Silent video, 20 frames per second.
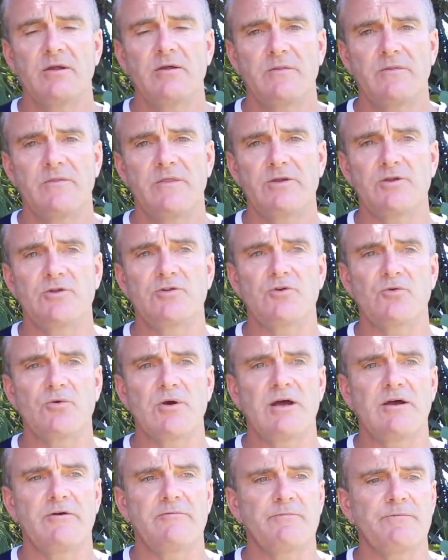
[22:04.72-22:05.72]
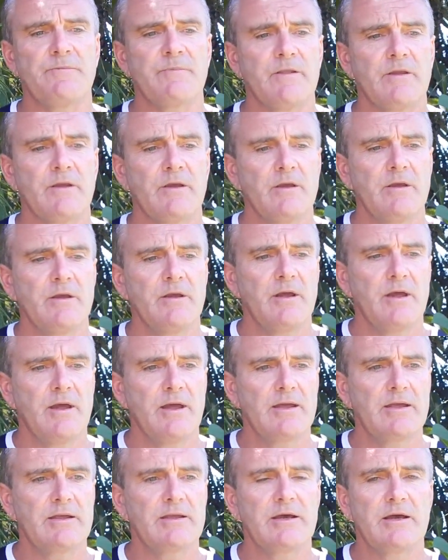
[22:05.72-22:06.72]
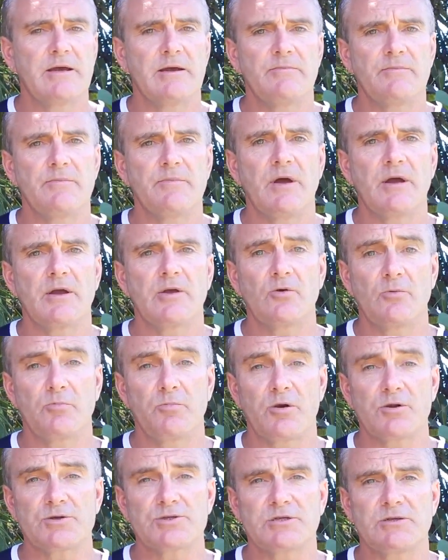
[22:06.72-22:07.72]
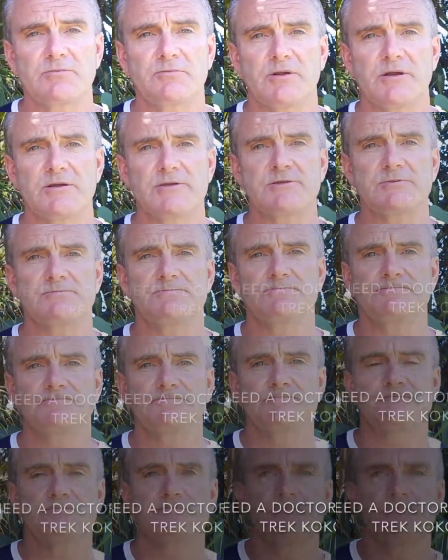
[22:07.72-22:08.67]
that you do have a good policy in place. Do I